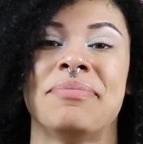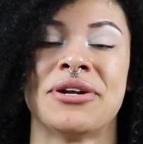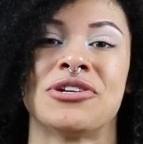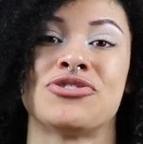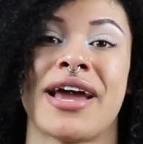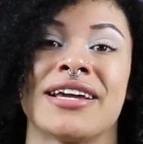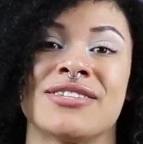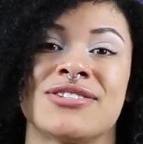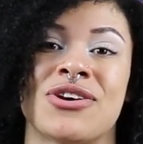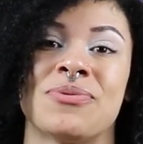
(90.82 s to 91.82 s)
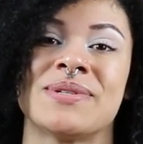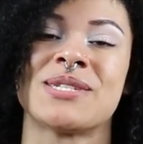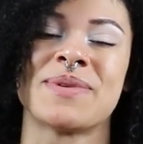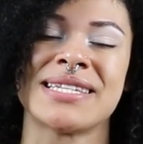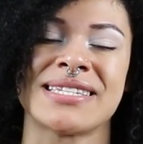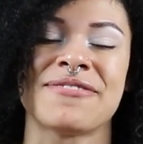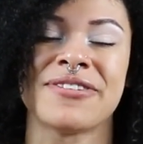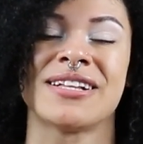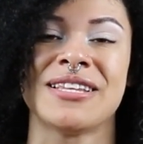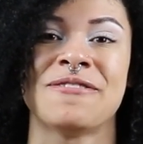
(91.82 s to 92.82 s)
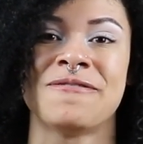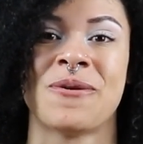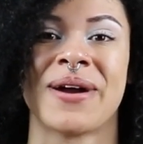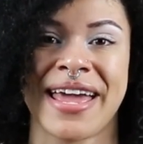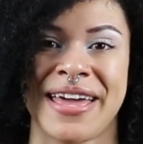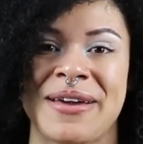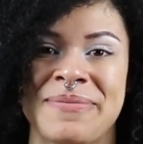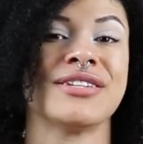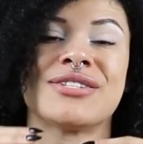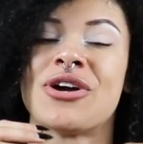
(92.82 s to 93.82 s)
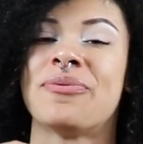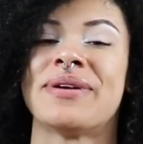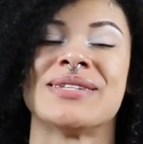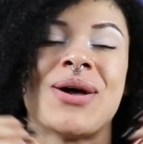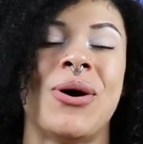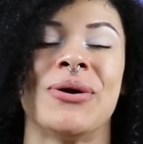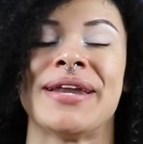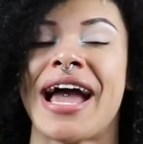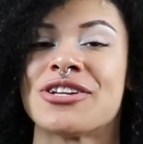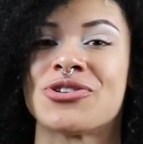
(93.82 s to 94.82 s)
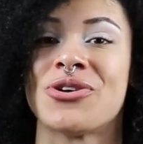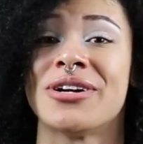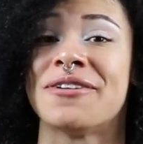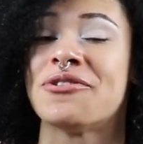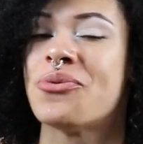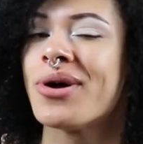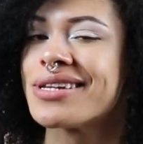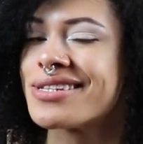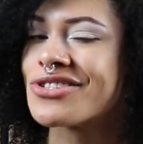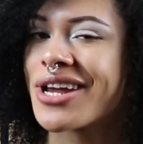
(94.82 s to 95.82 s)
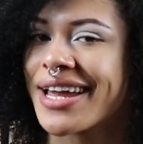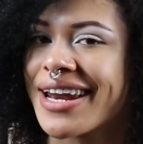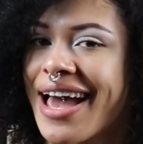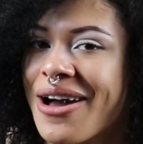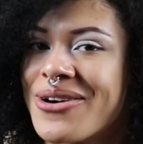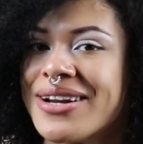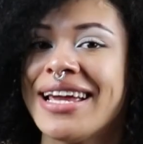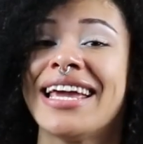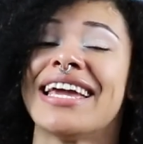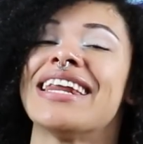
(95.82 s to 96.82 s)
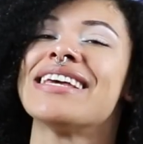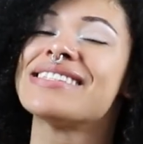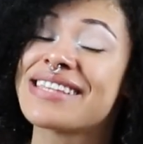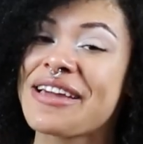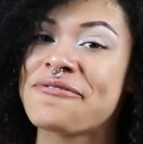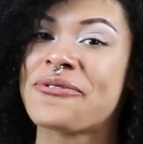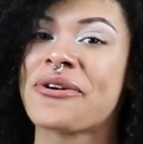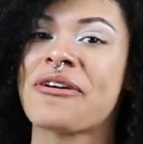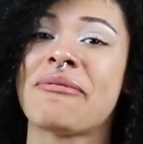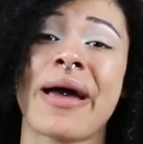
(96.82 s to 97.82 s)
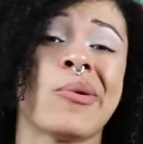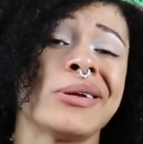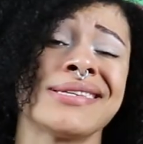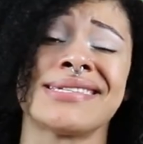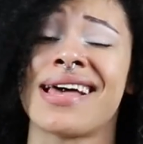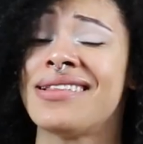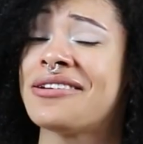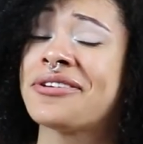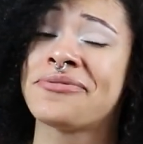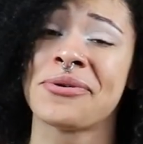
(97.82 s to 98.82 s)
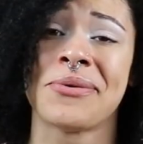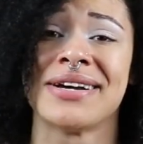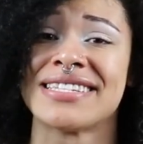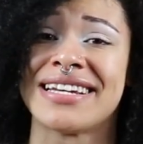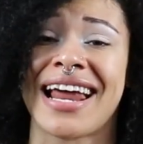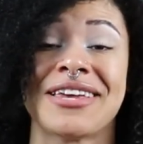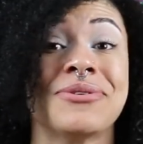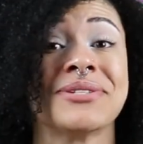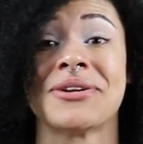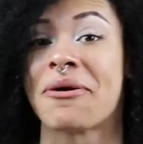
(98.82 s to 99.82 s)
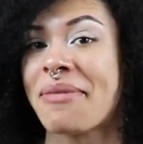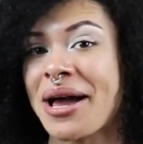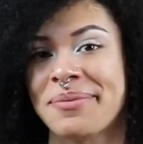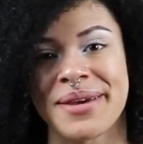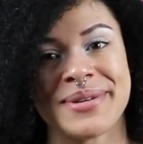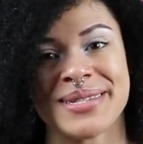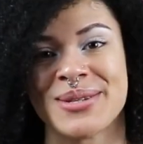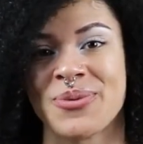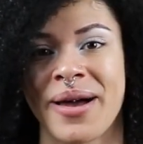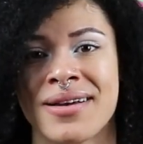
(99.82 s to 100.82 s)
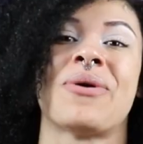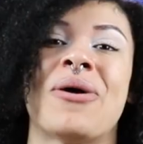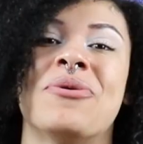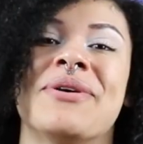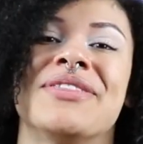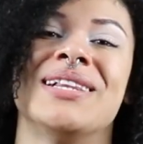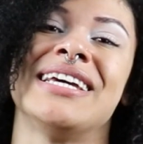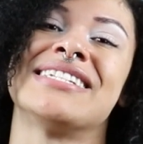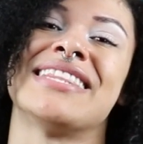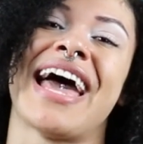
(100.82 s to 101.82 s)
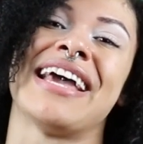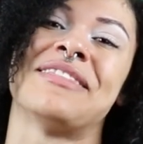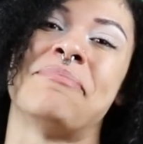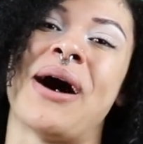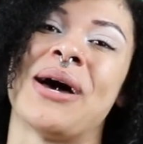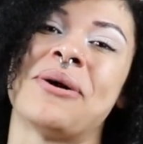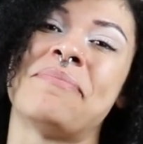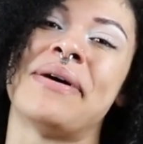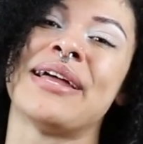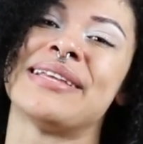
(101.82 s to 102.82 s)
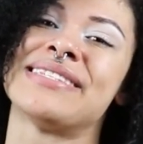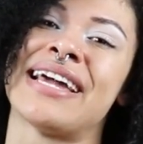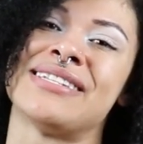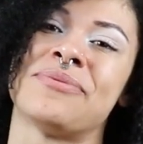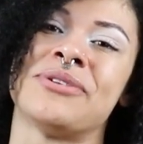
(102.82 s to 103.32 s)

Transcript: bearded dragon soap specifically for him. This soap is all natural, and if you wanted to check it out, it is safe for them. I wouldn't sell it if it wasn't. I use it on my babies as well, so I will put the link to that in the bottom, but it's at